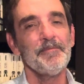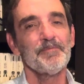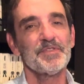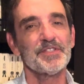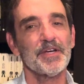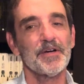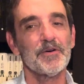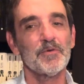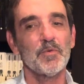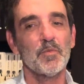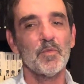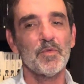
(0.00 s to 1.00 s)

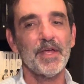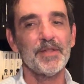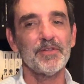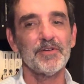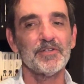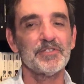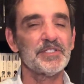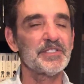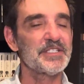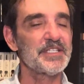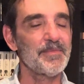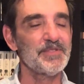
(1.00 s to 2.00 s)
So then there's
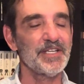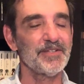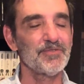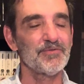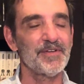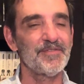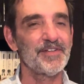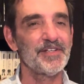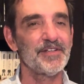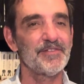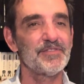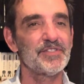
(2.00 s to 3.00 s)
stem cell
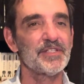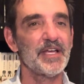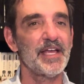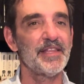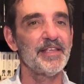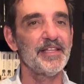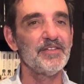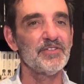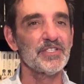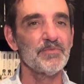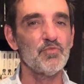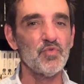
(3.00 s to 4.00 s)
derivatives, and then
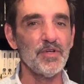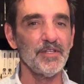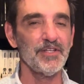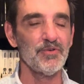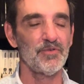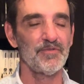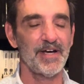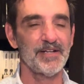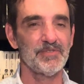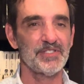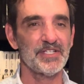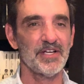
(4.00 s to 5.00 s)
there's some really cool
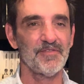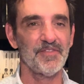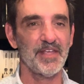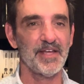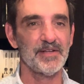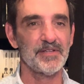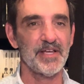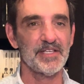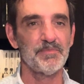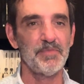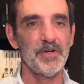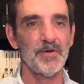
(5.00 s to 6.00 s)
vitamin stuff that
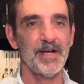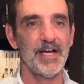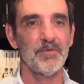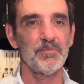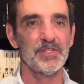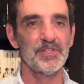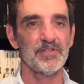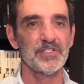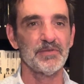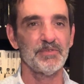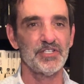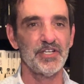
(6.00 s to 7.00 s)
has been around, but there's
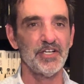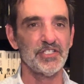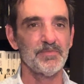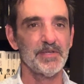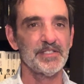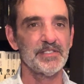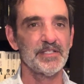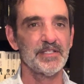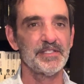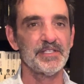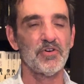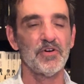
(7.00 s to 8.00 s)
some adjustments, and
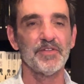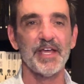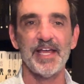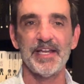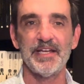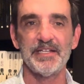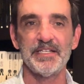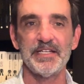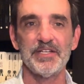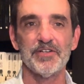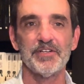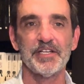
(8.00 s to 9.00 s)
it's called N A
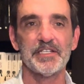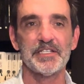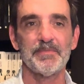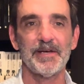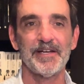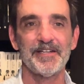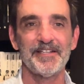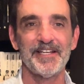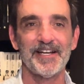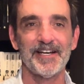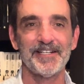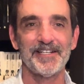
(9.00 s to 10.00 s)
D, or nicotinamide
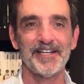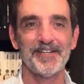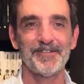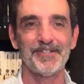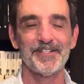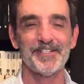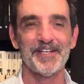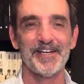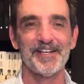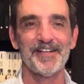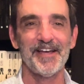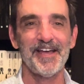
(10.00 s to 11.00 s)
adenine dinucleotide.